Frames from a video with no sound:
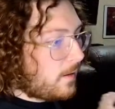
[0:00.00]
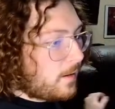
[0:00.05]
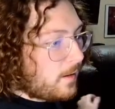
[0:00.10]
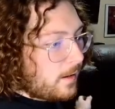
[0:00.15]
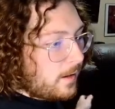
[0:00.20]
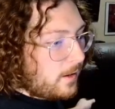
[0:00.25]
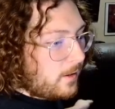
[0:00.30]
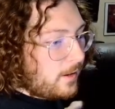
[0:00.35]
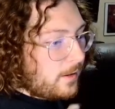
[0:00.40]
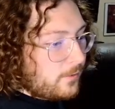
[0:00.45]

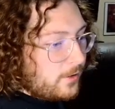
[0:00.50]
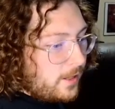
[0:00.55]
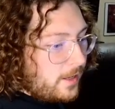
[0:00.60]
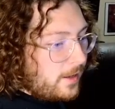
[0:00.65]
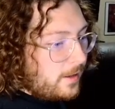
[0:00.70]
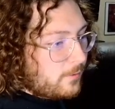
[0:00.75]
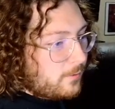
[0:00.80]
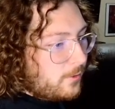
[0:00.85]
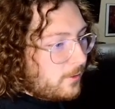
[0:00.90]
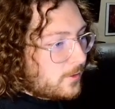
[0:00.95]
I don't have any
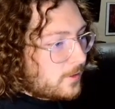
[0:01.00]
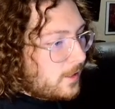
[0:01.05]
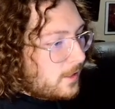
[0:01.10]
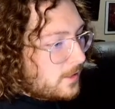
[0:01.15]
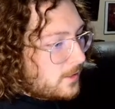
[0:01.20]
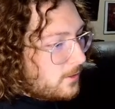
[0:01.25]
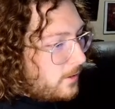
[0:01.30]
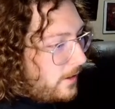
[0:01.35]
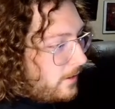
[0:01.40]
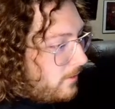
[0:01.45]
headphones on,
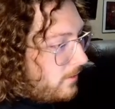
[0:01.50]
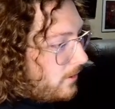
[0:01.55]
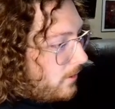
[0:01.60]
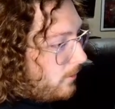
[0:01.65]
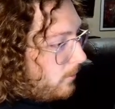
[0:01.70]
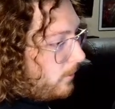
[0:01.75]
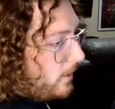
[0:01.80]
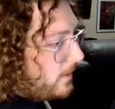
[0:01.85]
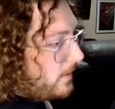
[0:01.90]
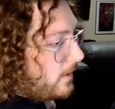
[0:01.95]
so I don't know
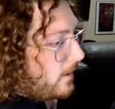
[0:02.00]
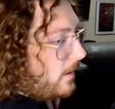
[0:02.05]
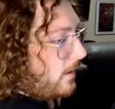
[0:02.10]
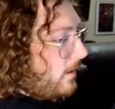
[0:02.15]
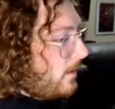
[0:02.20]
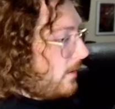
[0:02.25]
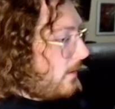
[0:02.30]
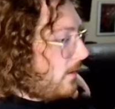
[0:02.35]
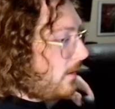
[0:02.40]
when the